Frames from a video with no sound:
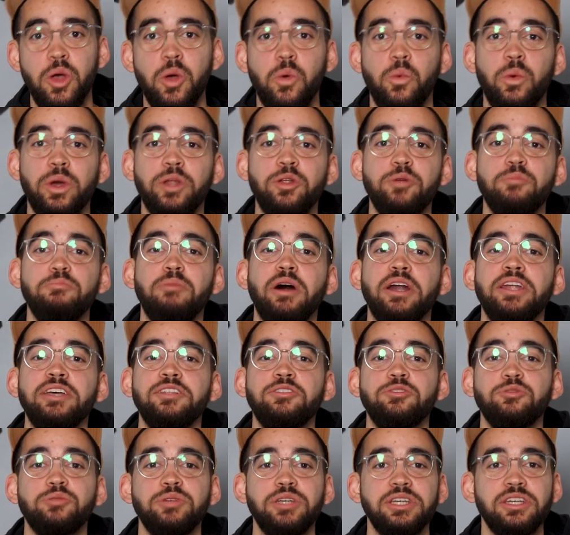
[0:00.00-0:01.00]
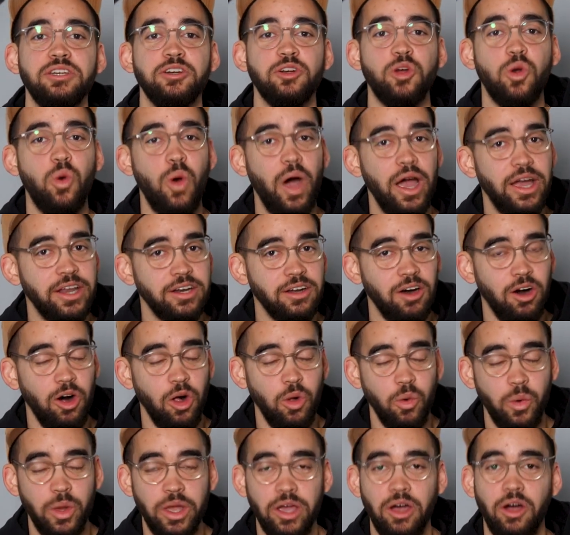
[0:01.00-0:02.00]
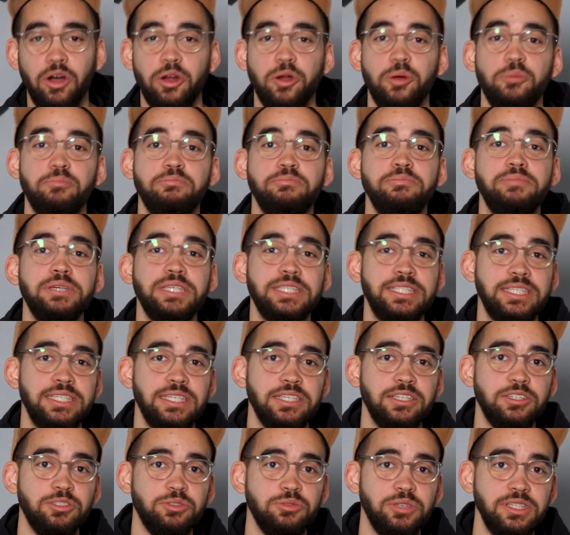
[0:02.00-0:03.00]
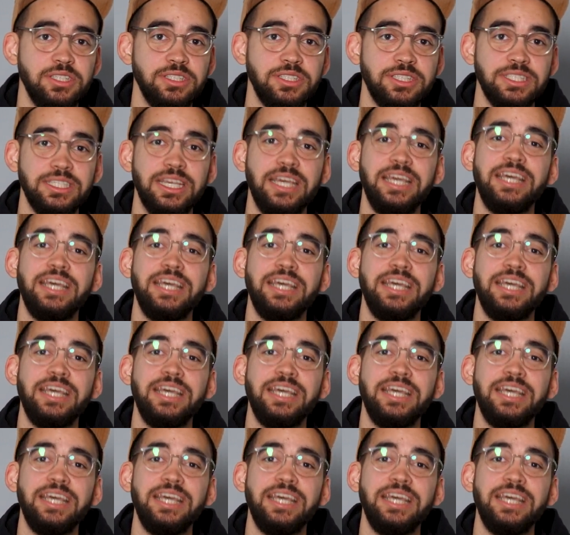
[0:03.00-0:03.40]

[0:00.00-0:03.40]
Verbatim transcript: whether monitoring a quiet hallway or a busy entrance,